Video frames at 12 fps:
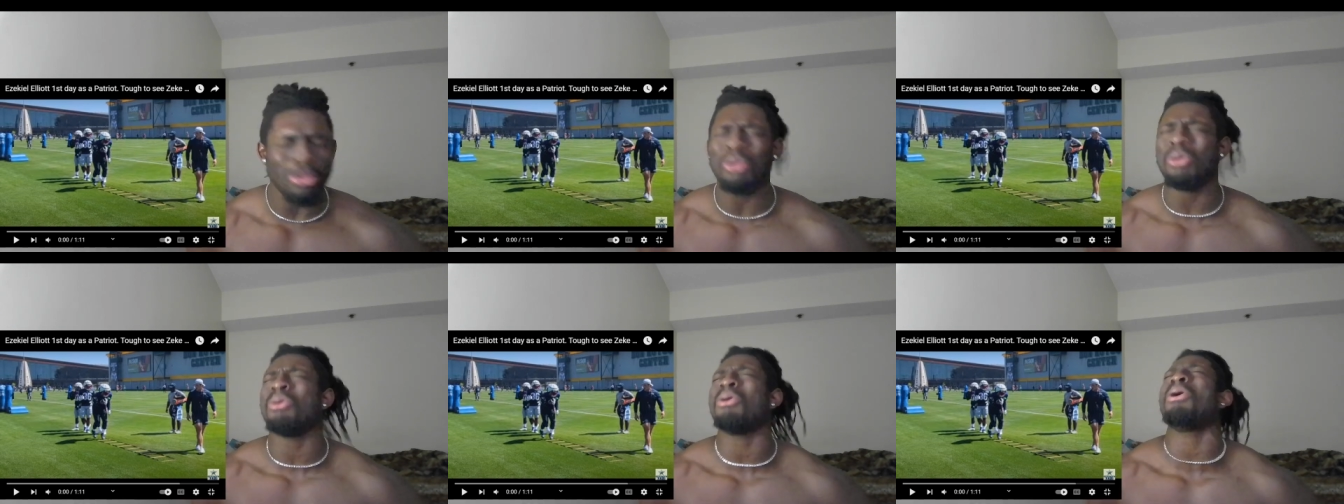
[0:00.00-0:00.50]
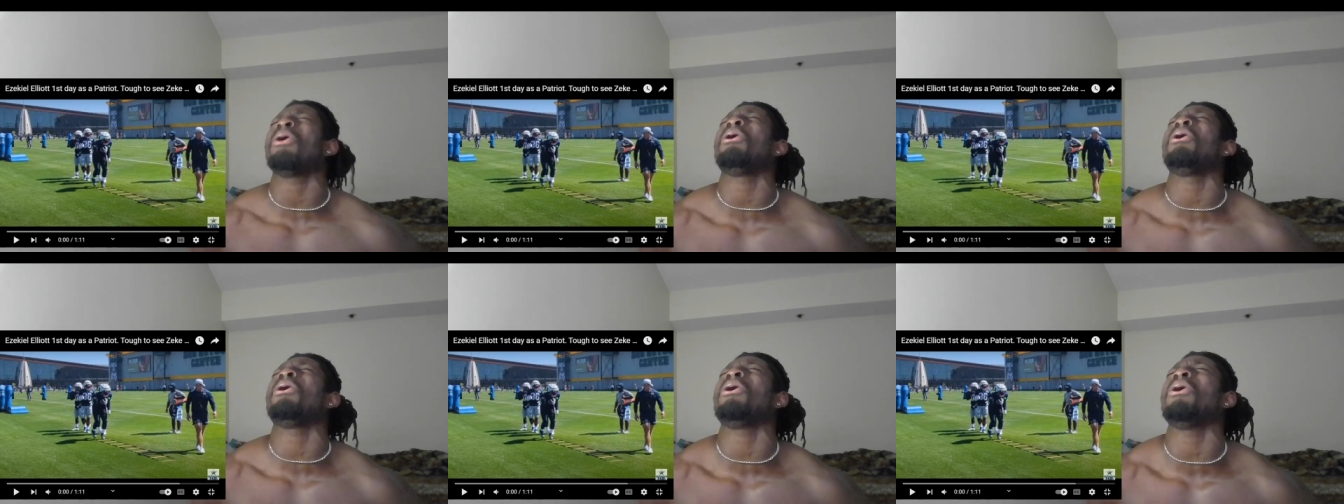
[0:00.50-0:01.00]

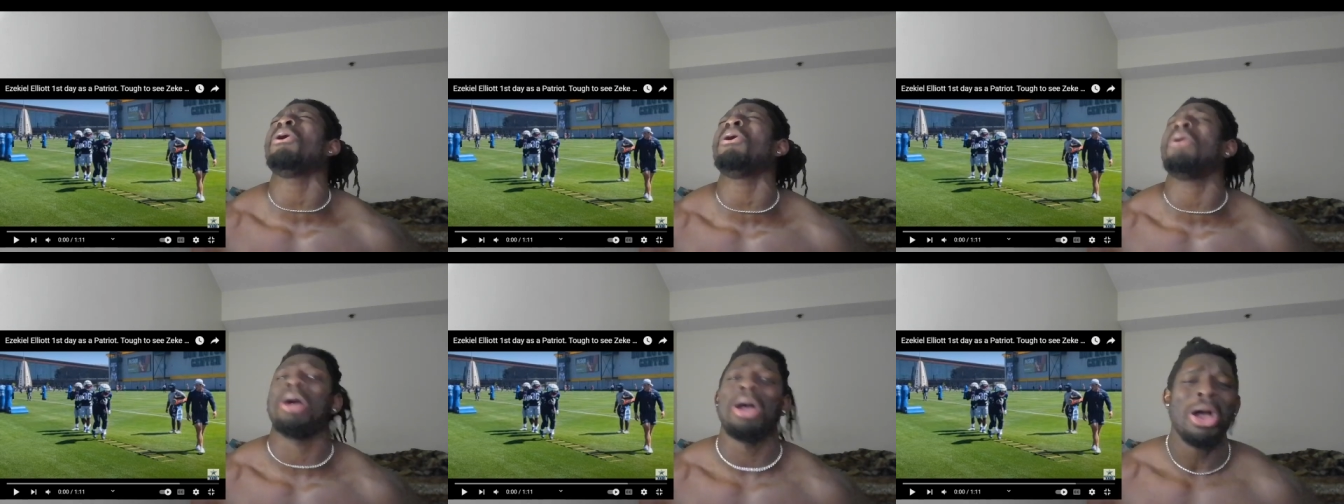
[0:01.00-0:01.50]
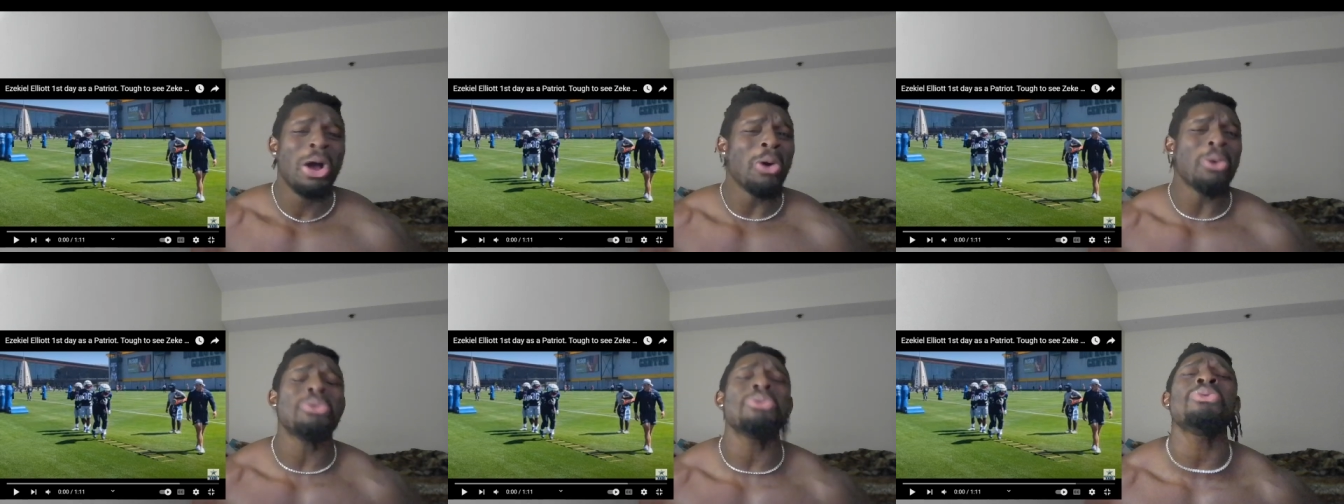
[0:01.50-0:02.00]
Oh,
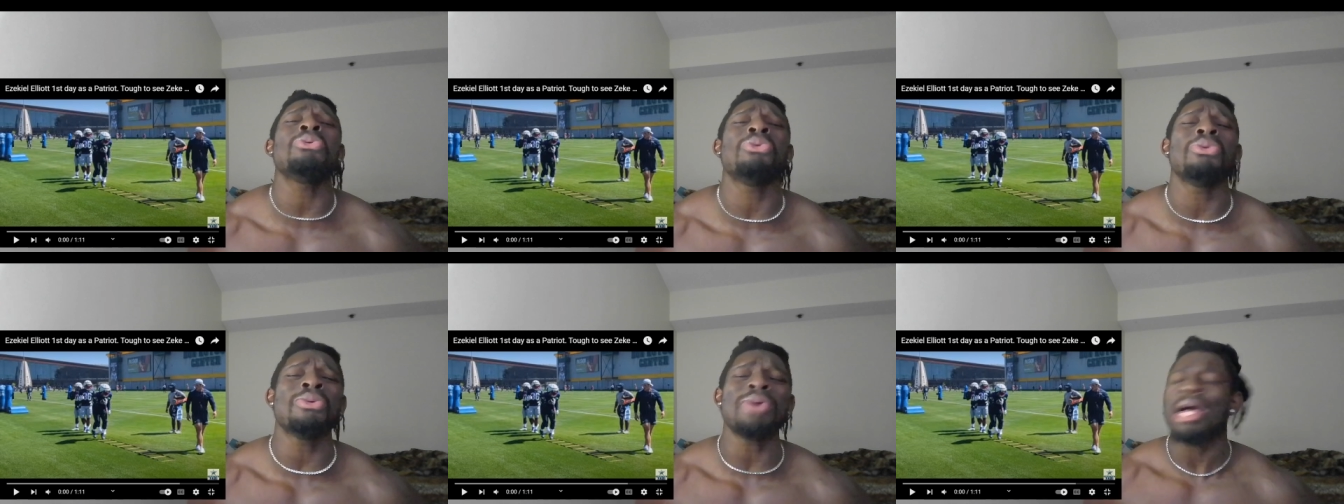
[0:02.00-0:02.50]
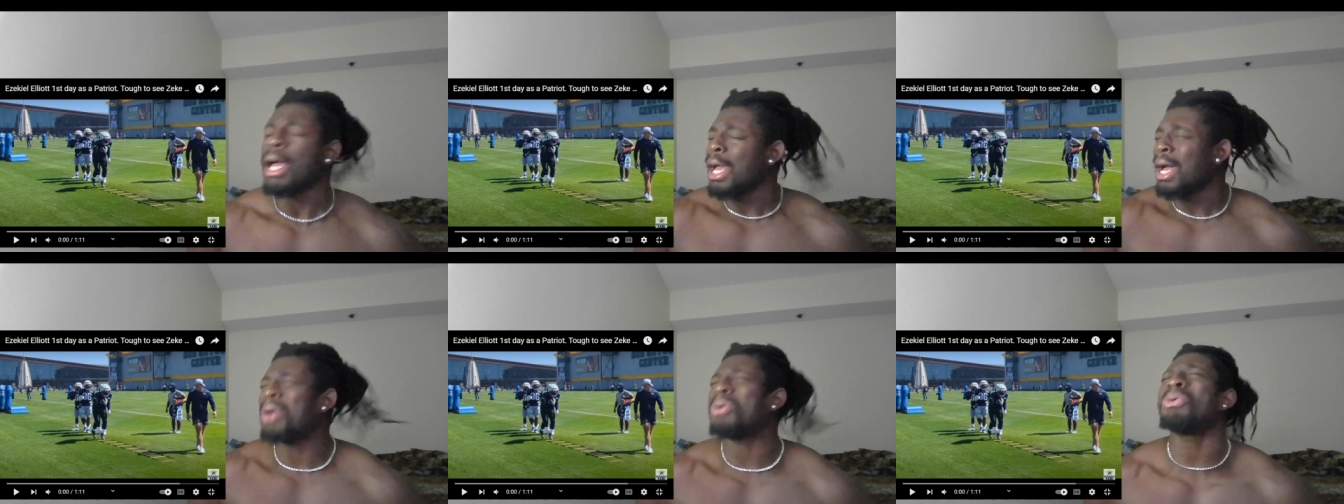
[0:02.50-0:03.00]
oh,
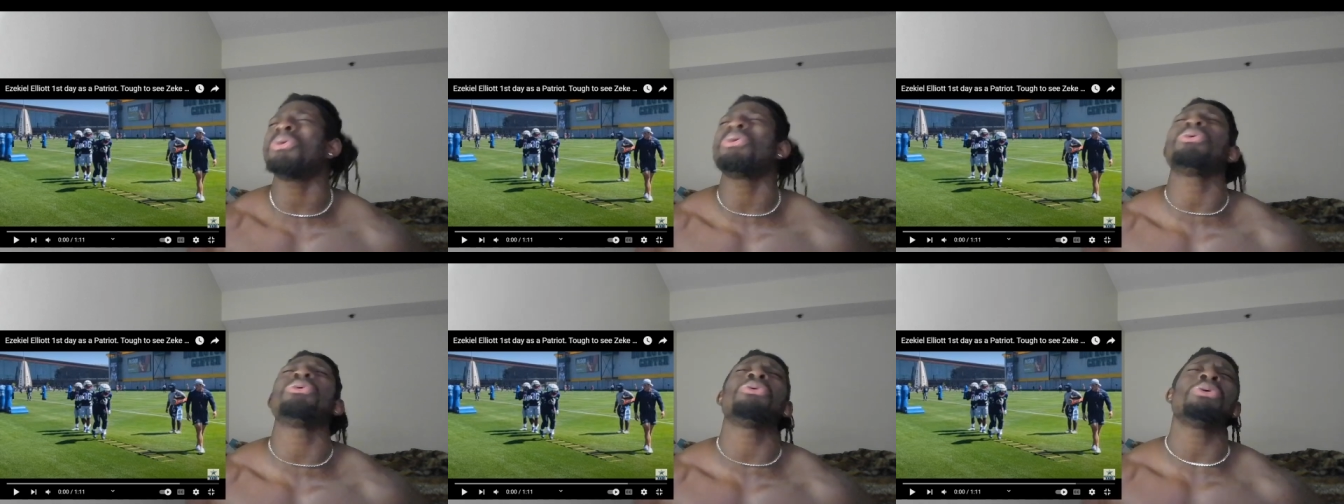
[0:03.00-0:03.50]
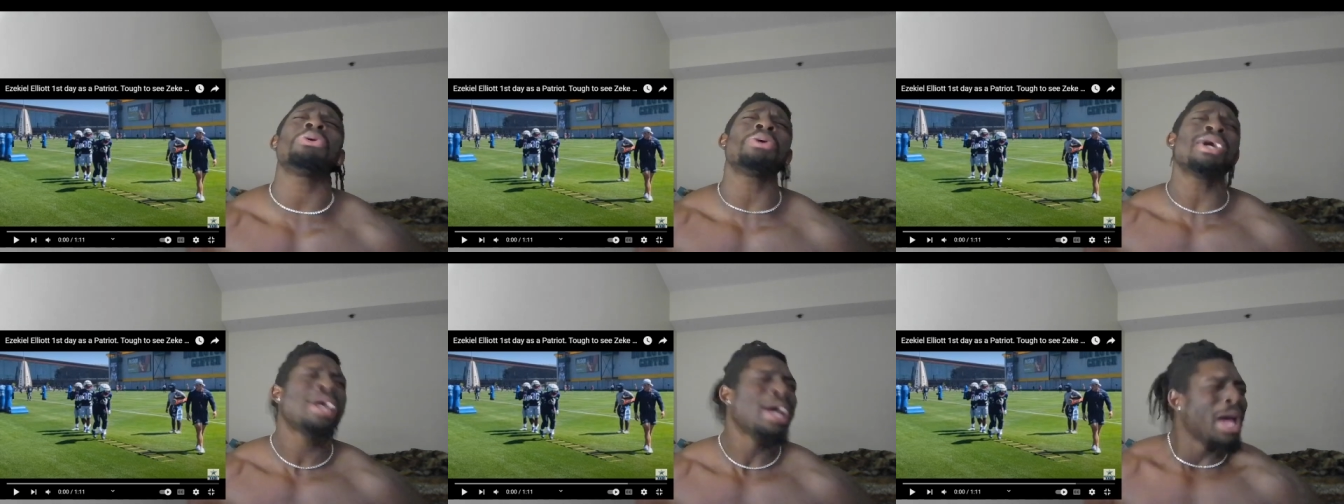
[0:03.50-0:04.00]
oh,
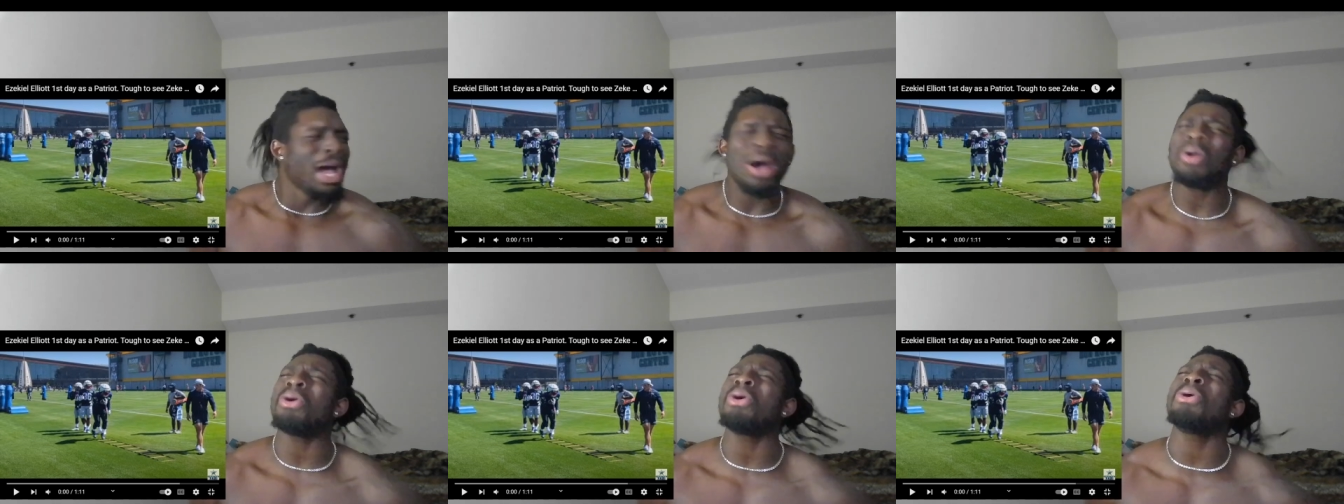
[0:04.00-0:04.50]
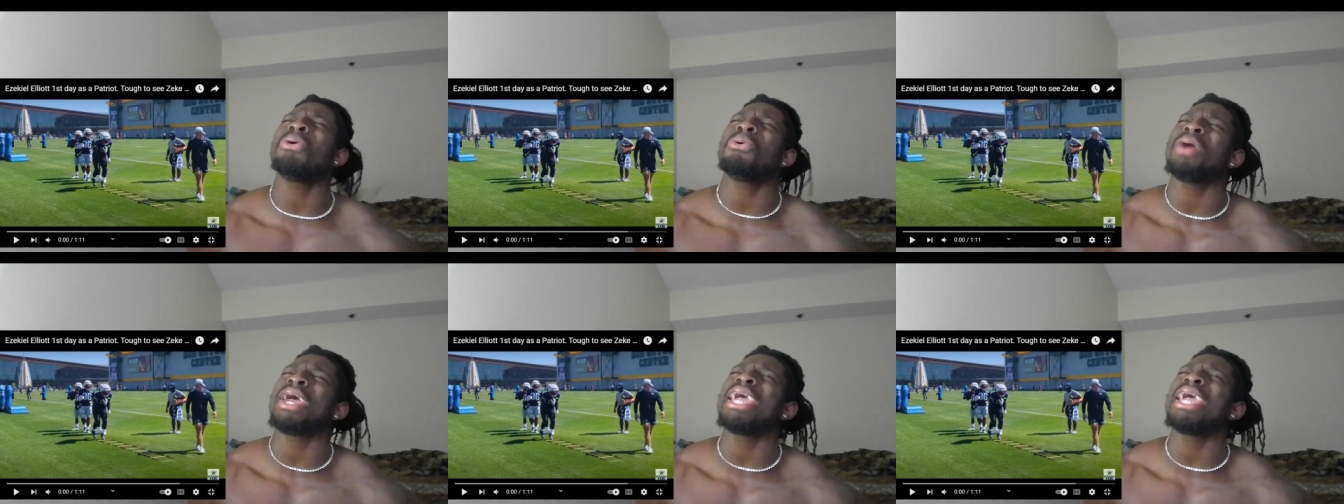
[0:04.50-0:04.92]
oh,